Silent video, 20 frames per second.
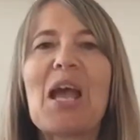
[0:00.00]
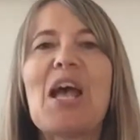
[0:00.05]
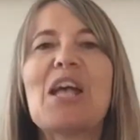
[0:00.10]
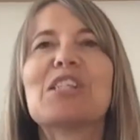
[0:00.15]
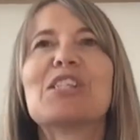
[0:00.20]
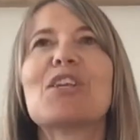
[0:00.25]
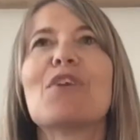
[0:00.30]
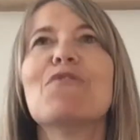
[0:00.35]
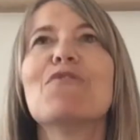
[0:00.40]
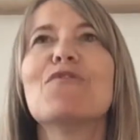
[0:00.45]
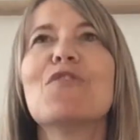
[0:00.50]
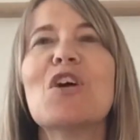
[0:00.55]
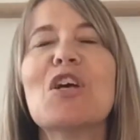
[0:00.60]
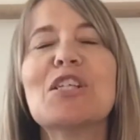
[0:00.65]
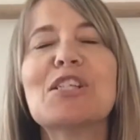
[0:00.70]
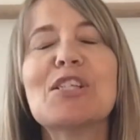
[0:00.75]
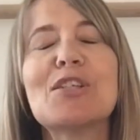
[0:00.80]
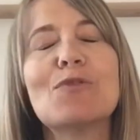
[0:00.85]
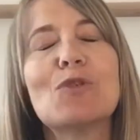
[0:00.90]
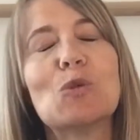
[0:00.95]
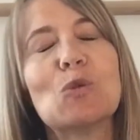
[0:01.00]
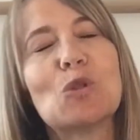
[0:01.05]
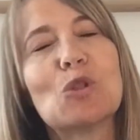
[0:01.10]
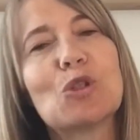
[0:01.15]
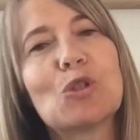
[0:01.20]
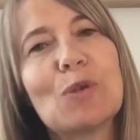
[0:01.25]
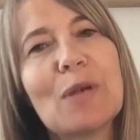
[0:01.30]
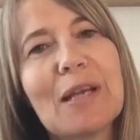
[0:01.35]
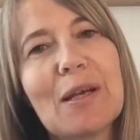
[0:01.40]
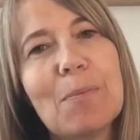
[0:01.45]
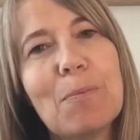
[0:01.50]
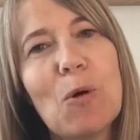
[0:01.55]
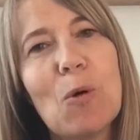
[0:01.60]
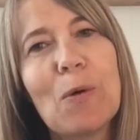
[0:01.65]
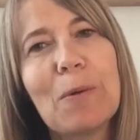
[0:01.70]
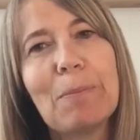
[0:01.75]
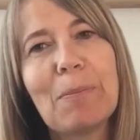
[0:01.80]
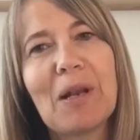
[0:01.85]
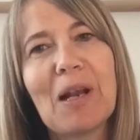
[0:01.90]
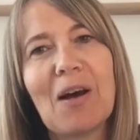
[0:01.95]
So first of all, Trigger
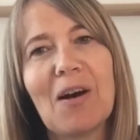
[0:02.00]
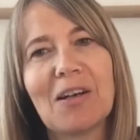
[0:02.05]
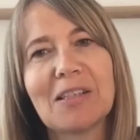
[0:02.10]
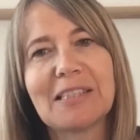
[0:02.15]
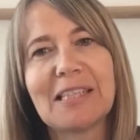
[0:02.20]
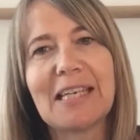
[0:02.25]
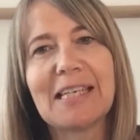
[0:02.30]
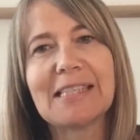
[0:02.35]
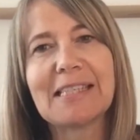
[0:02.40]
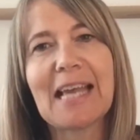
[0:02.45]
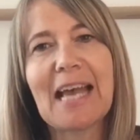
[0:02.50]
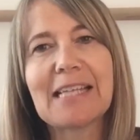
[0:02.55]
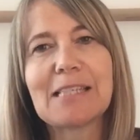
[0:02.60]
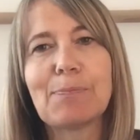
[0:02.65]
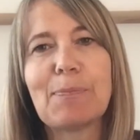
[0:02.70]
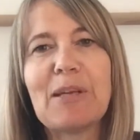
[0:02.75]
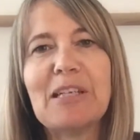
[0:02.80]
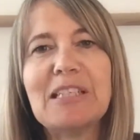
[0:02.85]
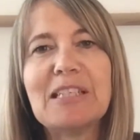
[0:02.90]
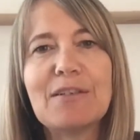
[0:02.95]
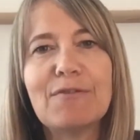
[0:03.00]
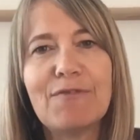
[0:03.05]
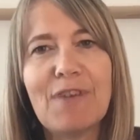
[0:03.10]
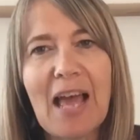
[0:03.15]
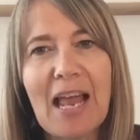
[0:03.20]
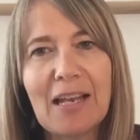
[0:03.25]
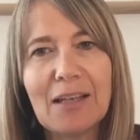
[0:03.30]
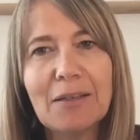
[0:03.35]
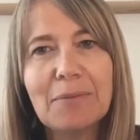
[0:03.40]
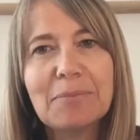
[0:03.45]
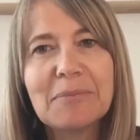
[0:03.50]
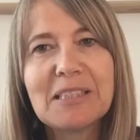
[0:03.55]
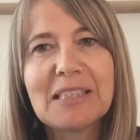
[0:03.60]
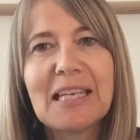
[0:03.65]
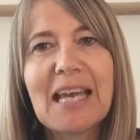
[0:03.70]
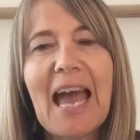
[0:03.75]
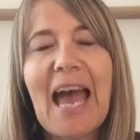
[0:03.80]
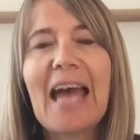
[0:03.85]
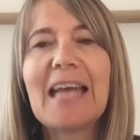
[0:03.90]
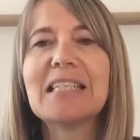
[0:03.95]
Point Pilates has been developed
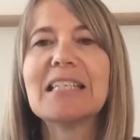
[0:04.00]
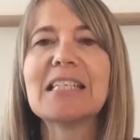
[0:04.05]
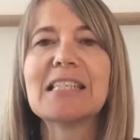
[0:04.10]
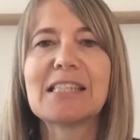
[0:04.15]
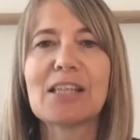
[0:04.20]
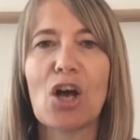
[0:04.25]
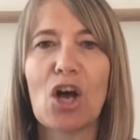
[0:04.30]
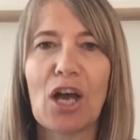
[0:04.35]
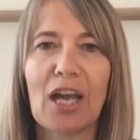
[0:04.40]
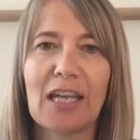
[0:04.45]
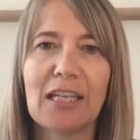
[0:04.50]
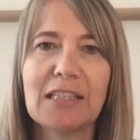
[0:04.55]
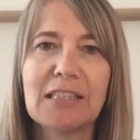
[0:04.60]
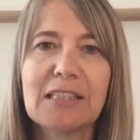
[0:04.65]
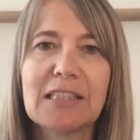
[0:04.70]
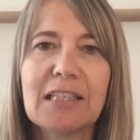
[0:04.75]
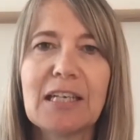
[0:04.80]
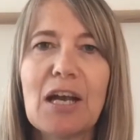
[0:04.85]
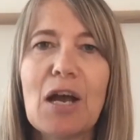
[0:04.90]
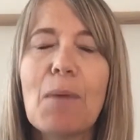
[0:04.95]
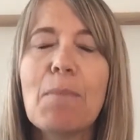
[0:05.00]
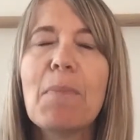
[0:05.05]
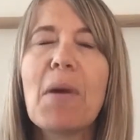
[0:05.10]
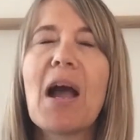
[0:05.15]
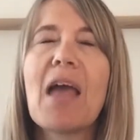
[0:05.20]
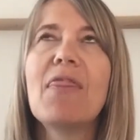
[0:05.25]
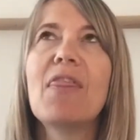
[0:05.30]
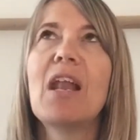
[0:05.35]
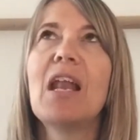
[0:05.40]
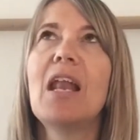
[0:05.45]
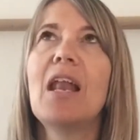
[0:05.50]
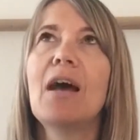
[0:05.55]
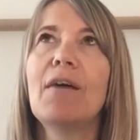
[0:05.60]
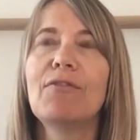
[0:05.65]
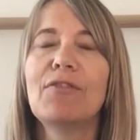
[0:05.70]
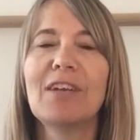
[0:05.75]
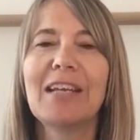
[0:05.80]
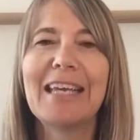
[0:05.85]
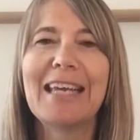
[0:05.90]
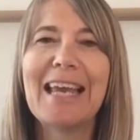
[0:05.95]
and designed by the
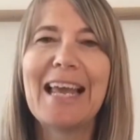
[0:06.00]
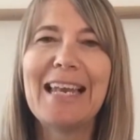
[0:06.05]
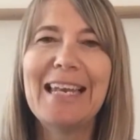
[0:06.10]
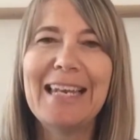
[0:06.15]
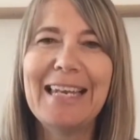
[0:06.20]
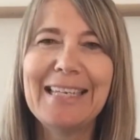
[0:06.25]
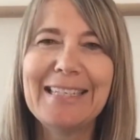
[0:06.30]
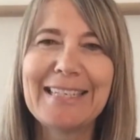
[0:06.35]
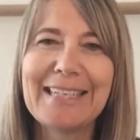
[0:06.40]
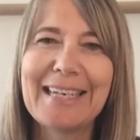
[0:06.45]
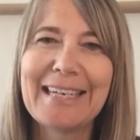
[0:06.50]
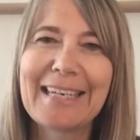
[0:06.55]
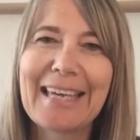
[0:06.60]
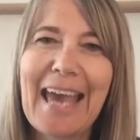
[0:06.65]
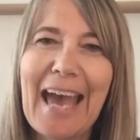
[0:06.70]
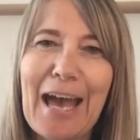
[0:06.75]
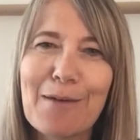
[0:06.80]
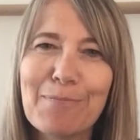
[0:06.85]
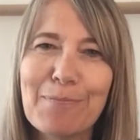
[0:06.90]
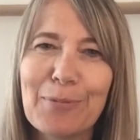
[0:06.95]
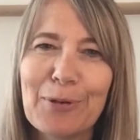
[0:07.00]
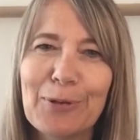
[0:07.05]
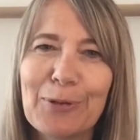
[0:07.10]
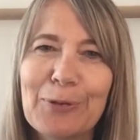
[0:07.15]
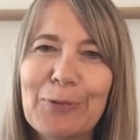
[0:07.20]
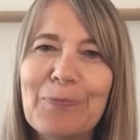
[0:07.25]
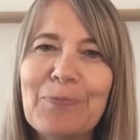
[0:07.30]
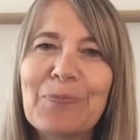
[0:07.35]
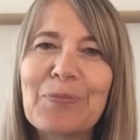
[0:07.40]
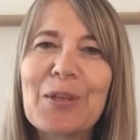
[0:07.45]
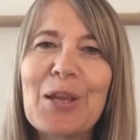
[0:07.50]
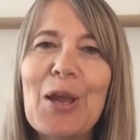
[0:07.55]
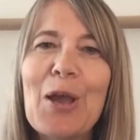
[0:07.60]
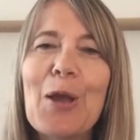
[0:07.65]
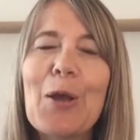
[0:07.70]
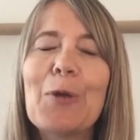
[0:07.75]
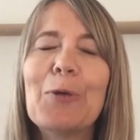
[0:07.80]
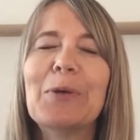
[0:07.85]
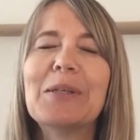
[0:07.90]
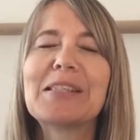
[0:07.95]
lovely Lydia Campbell,
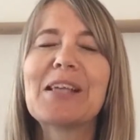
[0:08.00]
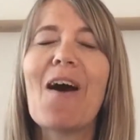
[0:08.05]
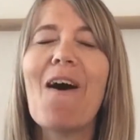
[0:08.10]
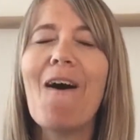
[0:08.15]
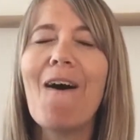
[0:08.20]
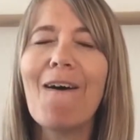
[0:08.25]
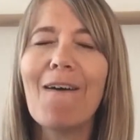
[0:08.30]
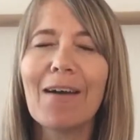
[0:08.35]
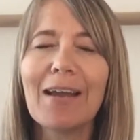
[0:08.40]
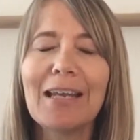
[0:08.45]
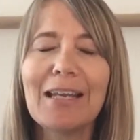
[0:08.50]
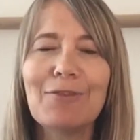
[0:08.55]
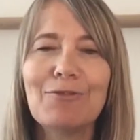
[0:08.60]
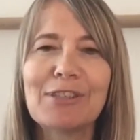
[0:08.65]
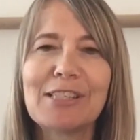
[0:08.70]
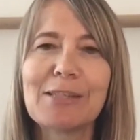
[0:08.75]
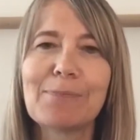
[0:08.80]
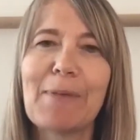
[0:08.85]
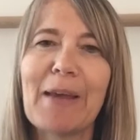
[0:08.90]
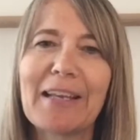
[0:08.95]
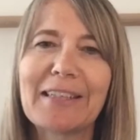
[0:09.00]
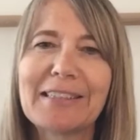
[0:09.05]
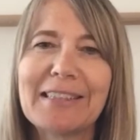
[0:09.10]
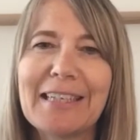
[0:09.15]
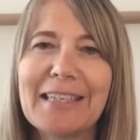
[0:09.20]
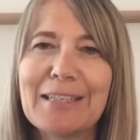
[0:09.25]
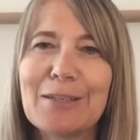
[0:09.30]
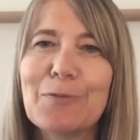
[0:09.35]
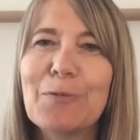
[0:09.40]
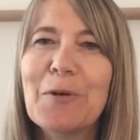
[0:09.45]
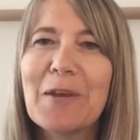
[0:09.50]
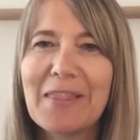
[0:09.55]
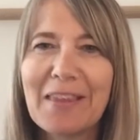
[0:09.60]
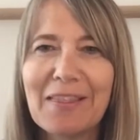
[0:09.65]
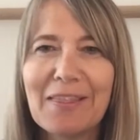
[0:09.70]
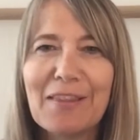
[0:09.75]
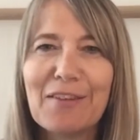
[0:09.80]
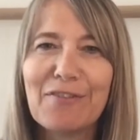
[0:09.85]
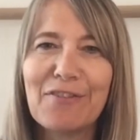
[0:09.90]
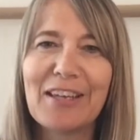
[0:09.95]
who is highly respected
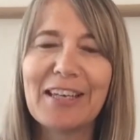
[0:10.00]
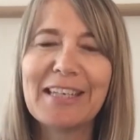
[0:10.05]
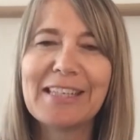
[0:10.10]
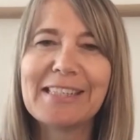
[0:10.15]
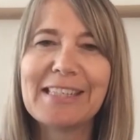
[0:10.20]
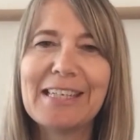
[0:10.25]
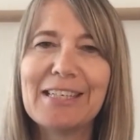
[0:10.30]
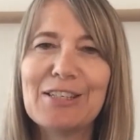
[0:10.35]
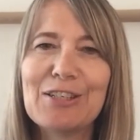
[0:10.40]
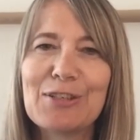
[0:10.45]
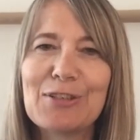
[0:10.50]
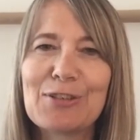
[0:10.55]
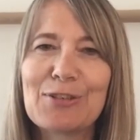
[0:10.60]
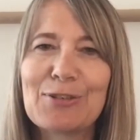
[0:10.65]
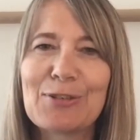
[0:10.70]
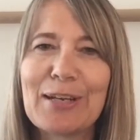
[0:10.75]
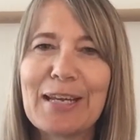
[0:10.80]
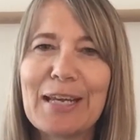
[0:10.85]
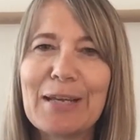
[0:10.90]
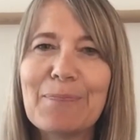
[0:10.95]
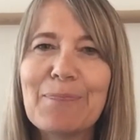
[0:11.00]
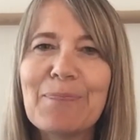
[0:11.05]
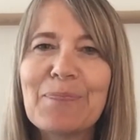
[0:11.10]
within the fitness industry.